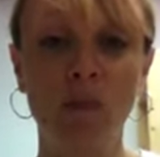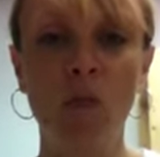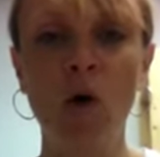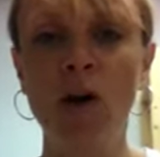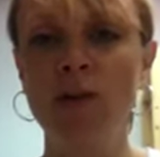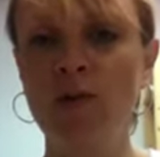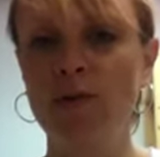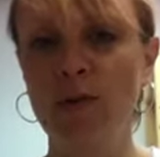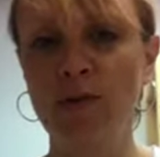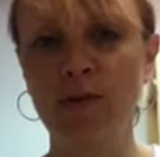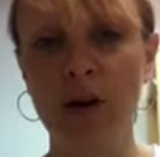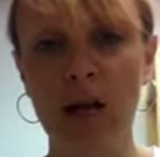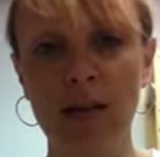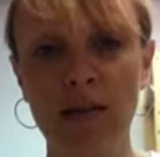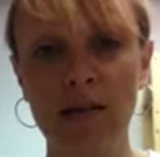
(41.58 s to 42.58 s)
wonderful
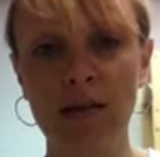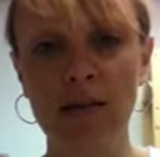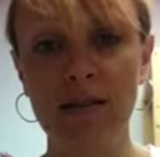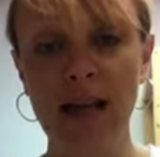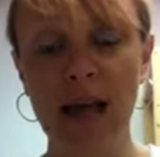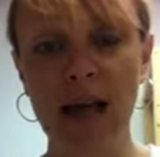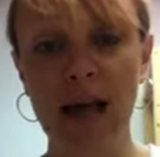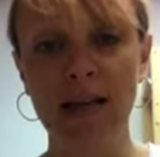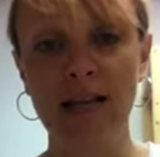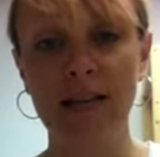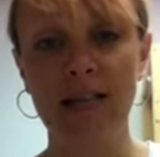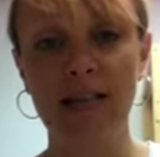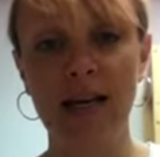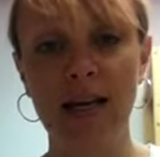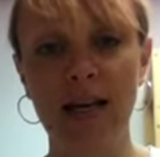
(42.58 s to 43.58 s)
friends
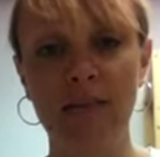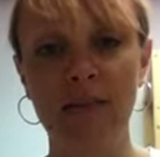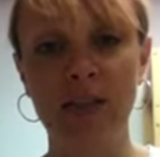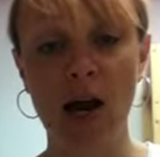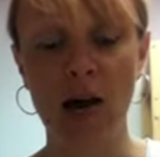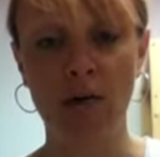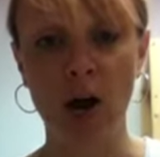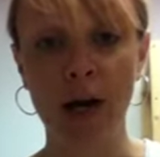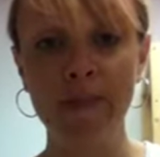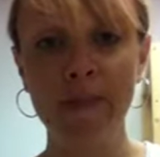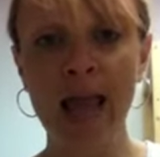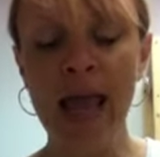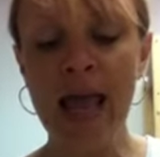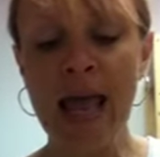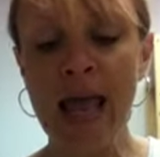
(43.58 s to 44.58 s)
at Xyron,
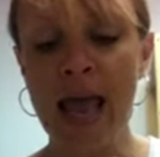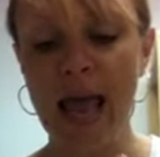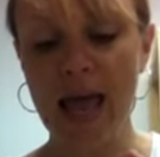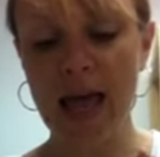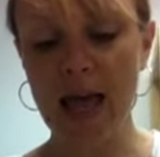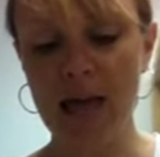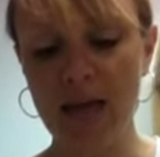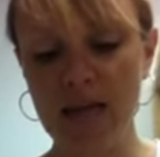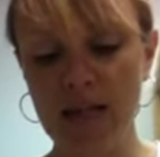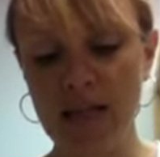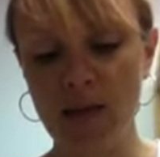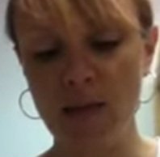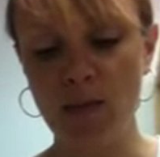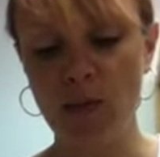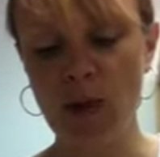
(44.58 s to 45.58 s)

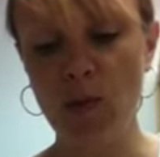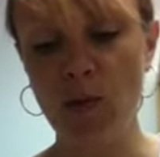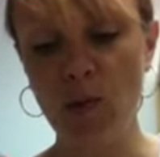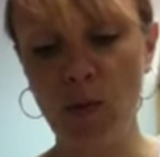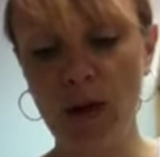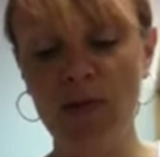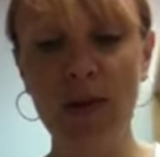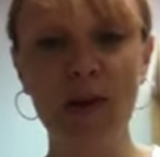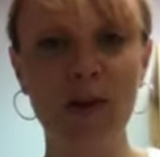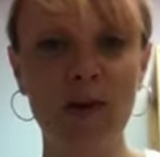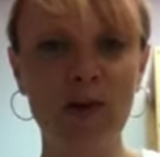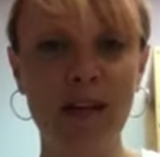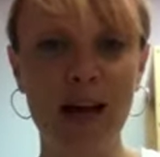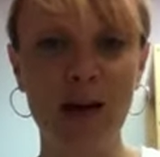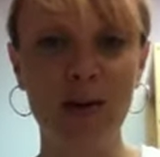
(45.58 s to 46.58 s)
and we were giving
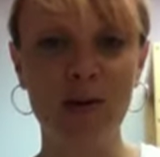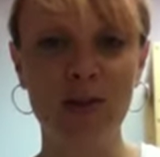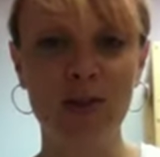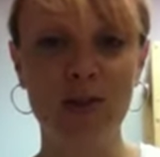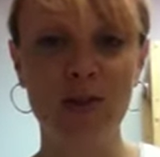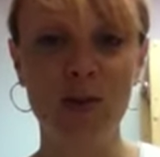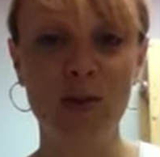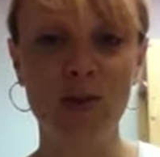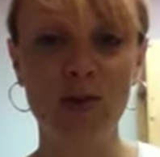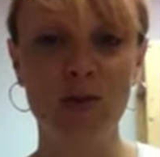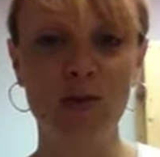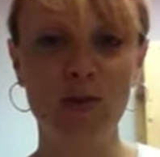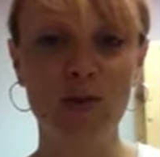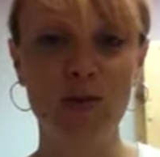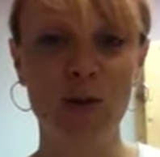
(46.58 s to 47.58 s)
those out to those
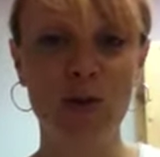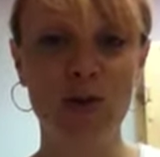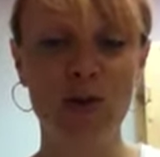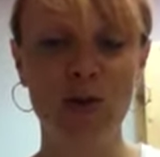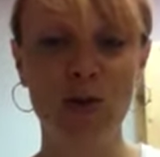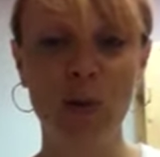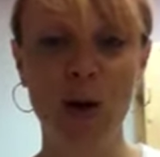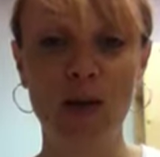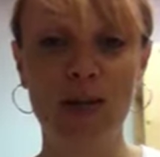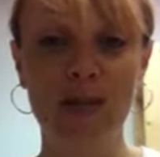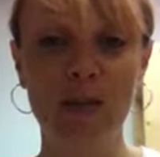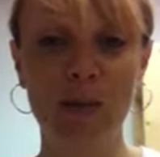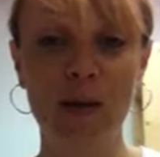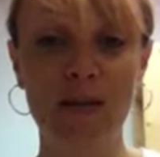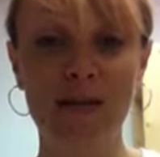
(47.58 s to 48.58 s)
first registered
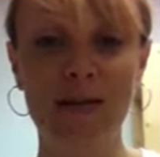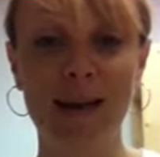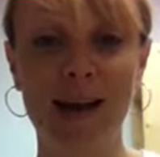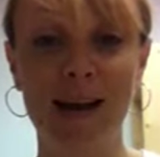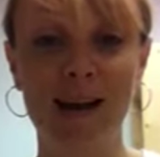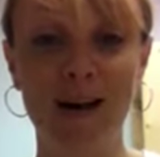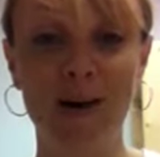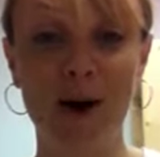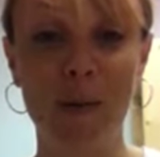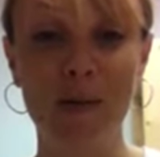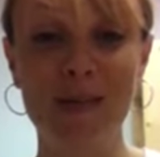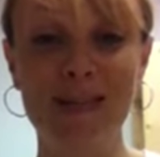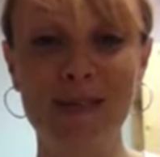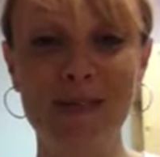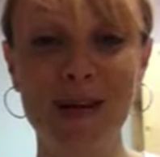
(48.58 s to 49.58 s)
participants at our
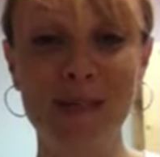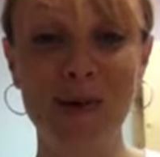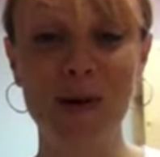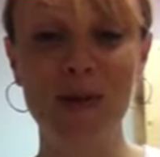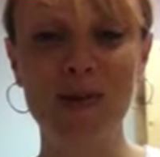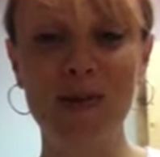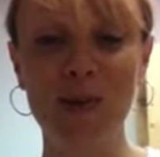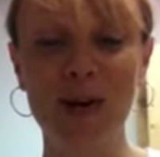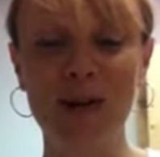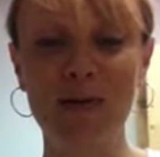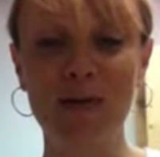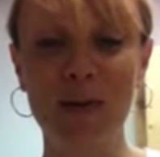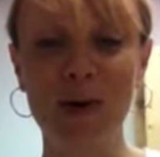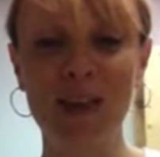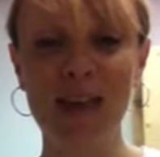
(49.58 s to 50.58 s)
crop in September on the
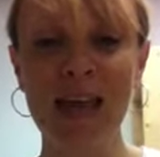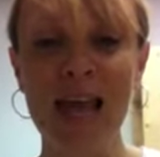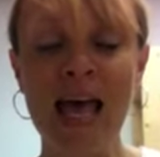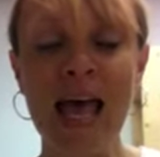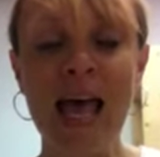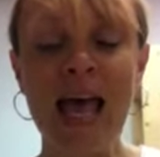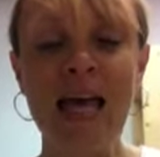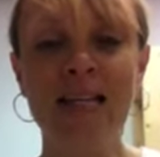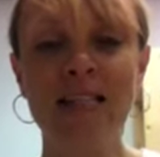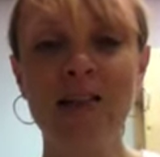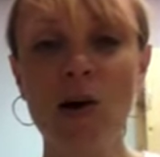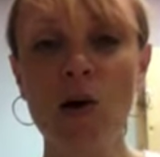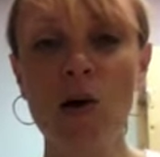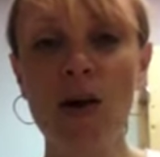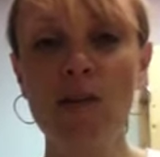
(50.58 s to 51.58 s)
24th.
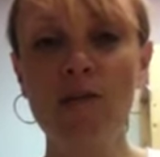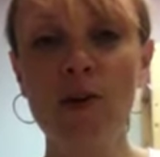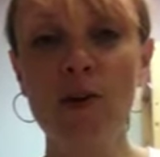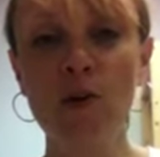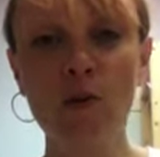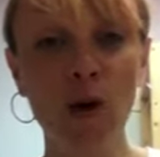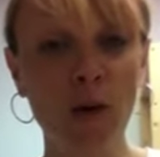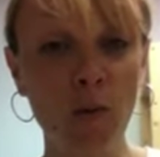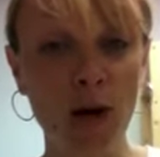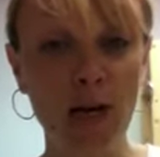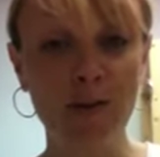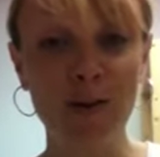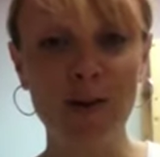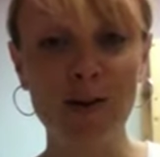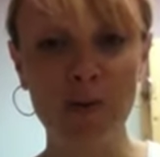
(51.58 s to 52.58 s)
So if you were one
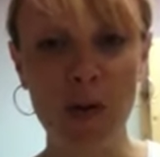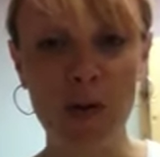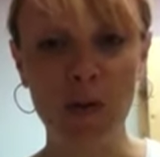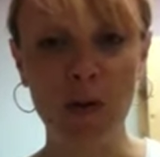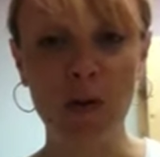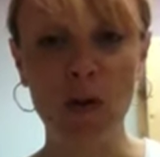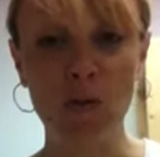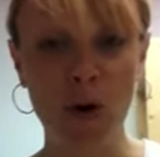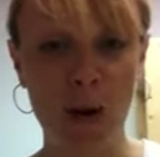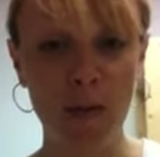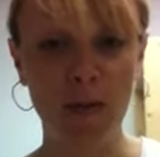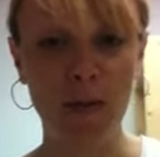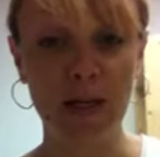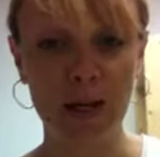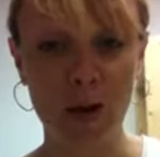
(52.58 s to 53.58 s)
of those people, you
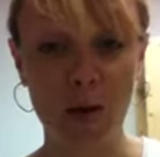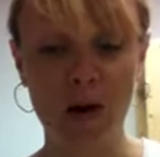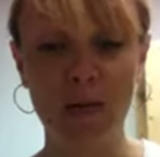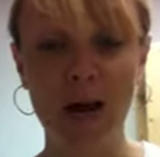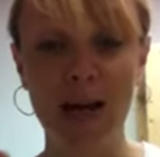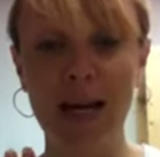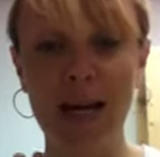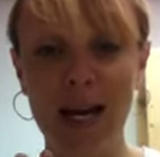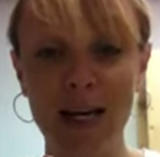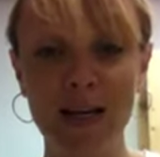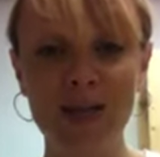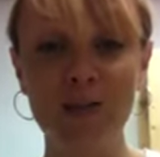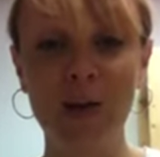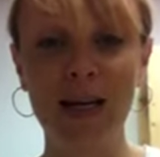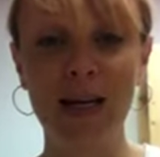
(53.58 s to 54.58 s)
probably know already, and I
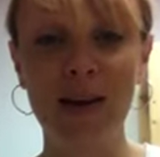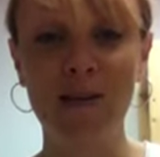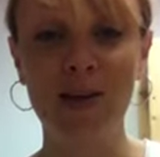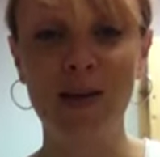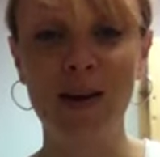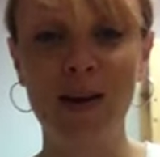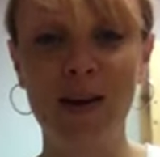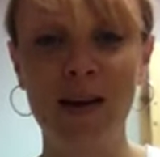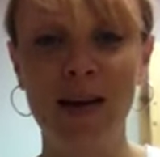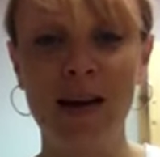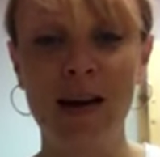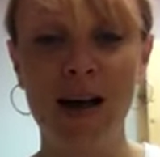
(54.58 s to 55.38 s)
just want to give you the